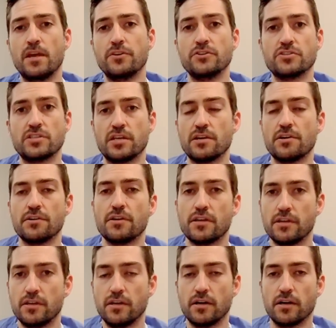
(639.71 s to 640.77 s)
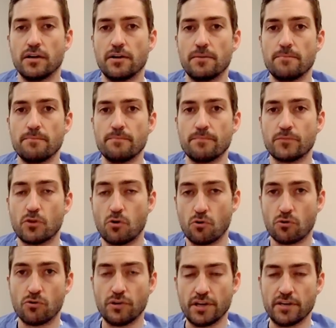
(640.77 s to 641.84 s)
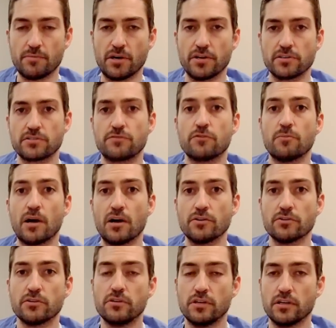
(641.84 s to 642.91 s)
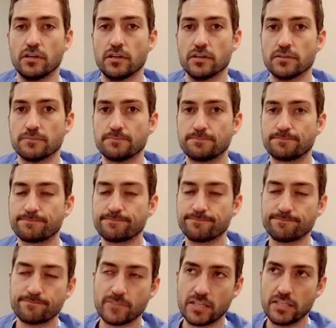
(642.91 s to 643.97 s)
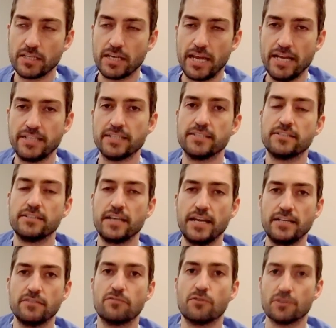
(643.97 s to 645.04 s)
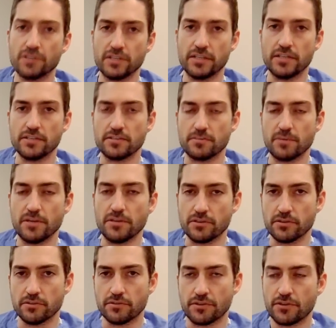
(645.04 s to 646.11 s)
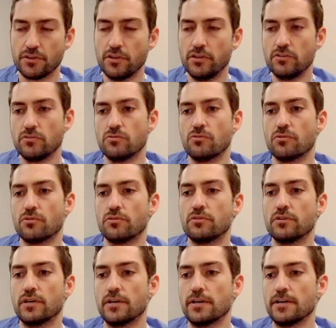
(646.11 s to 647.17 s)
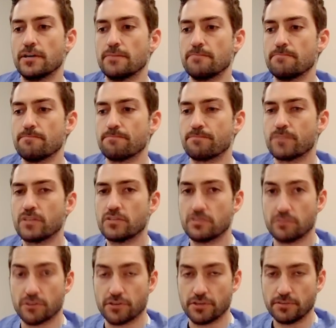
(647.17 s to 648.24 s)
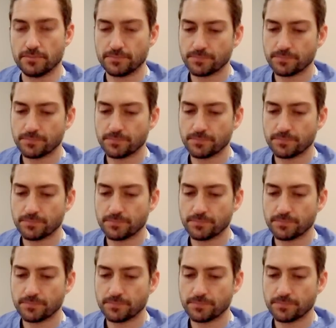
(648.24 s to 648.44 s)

and you stay on um, oral antibiotics for about uh, 8 to 8 to 14 days depending on your um, severity.